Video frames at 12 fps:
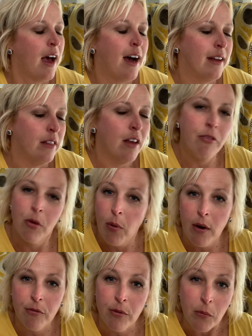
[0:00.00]
I love the
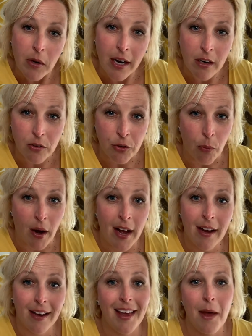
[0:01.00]
quote from Carol
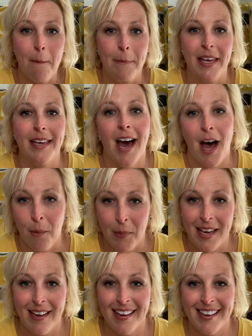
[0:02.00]
Dweck:
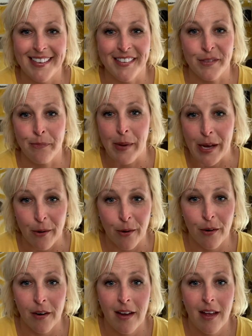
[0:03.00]
"Becoming is
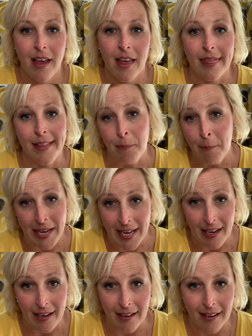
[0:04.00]
better than
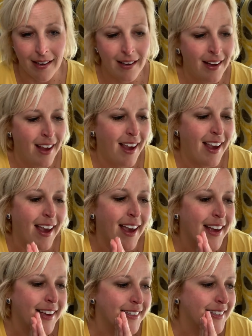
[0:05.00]
being."
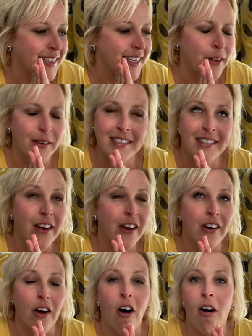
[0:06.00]
And, it's
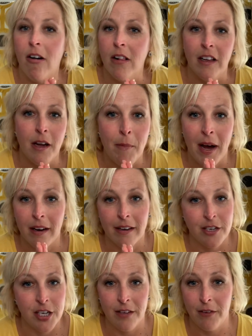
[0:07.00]
not at all about
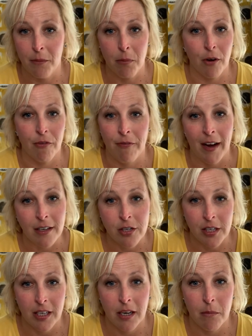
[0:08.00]
achieving
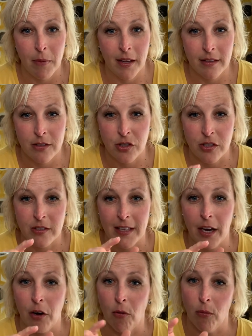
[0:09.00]
perfection, but it's just
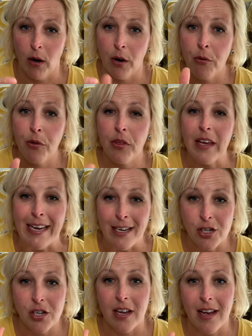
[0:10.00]
that growth
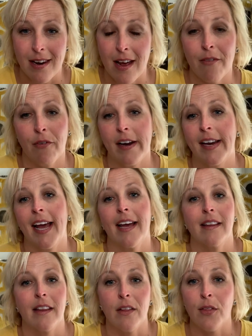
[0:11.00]
each and every day
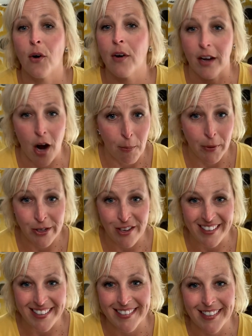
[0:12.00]
and the learning
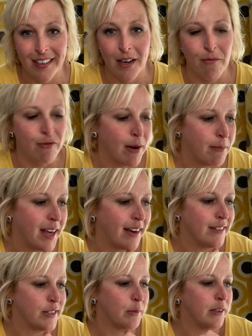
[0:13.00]
opportunities that come from
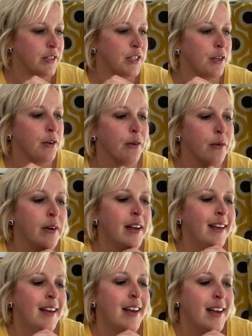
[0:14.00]
that as well too.
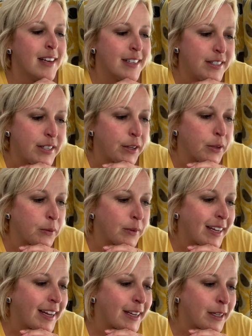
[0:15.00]
So,